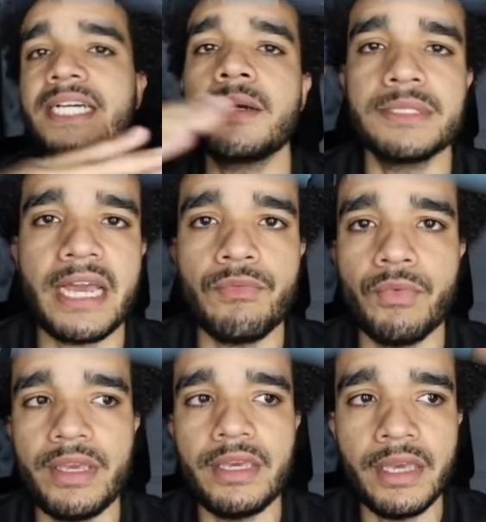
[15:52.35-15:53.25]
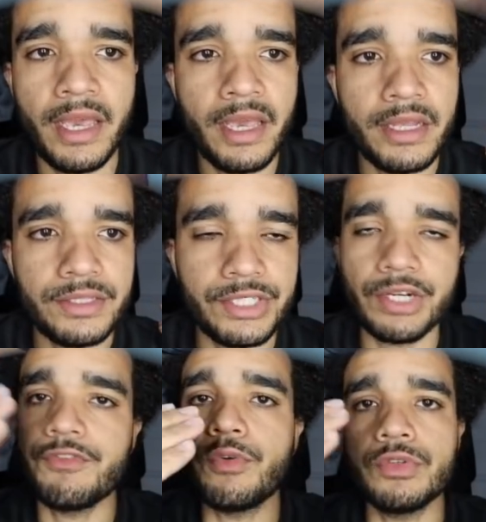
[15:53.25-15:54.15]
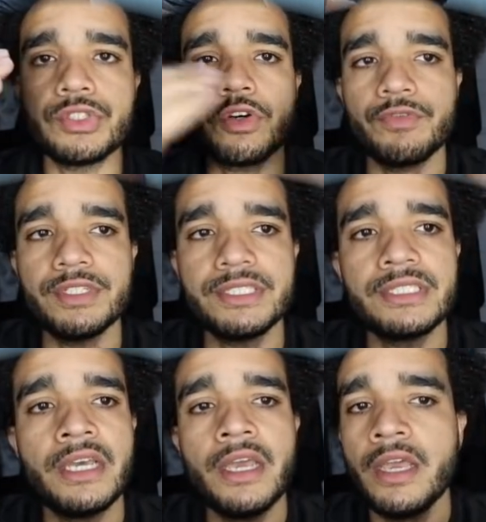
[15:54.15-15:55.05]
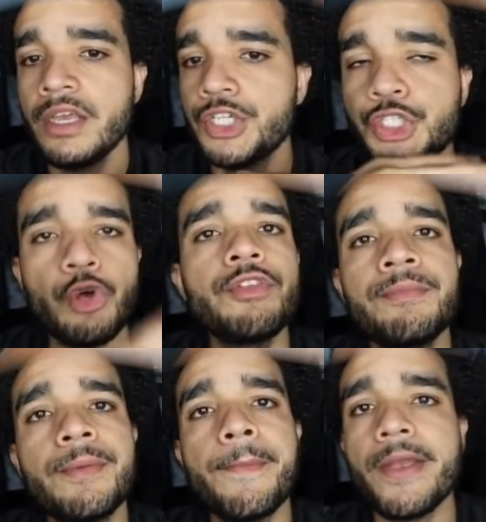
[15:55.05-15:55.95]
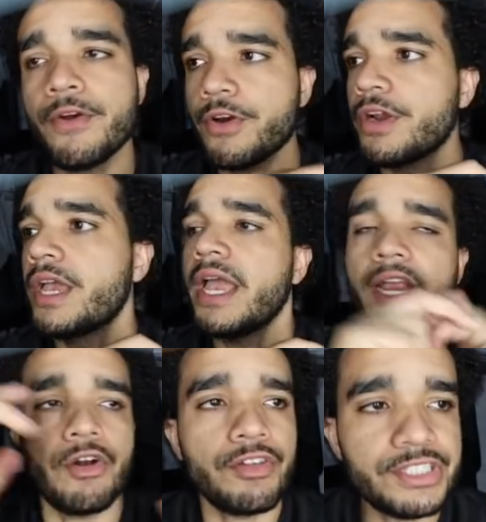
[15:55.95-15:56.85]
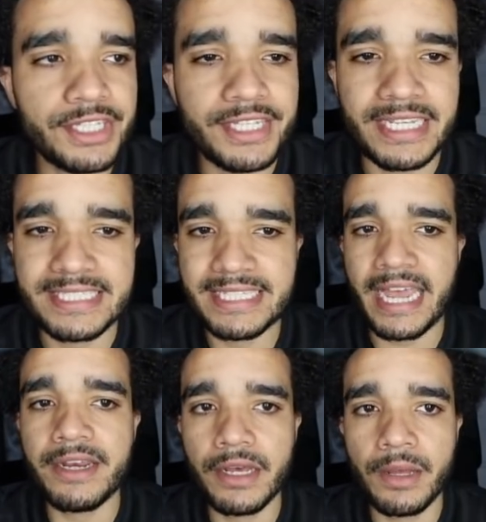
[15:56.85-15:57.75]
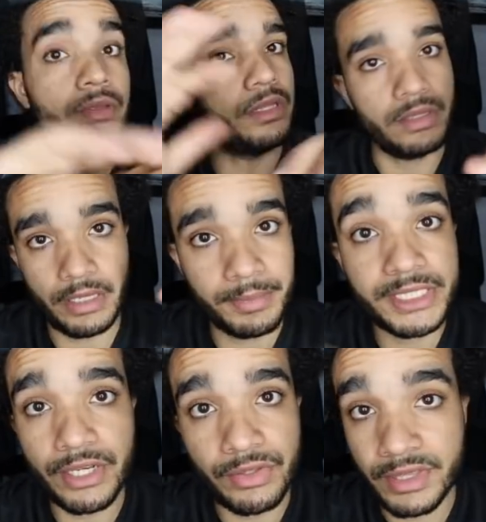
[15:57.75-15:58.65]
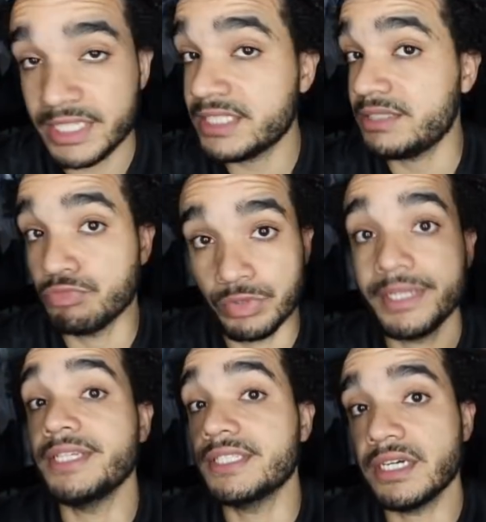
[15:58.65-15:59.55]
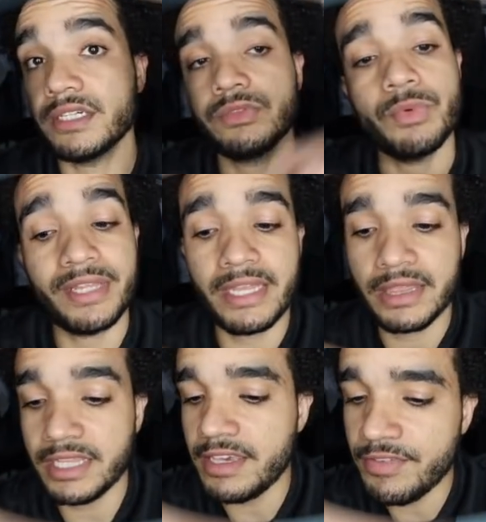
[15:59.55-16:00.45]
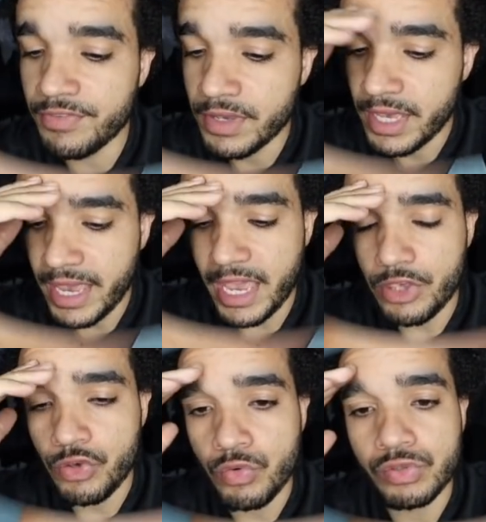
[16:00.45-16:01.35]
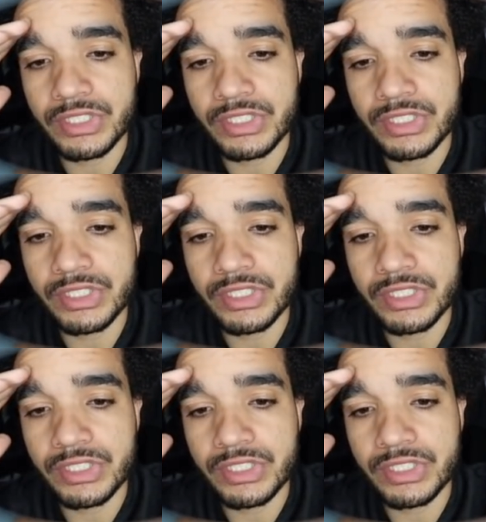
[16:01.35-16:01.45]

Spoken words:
times have we done a full service, show them the mirror, and all of a sudden they stand up, and let me tell you, this really sucks when they leave and you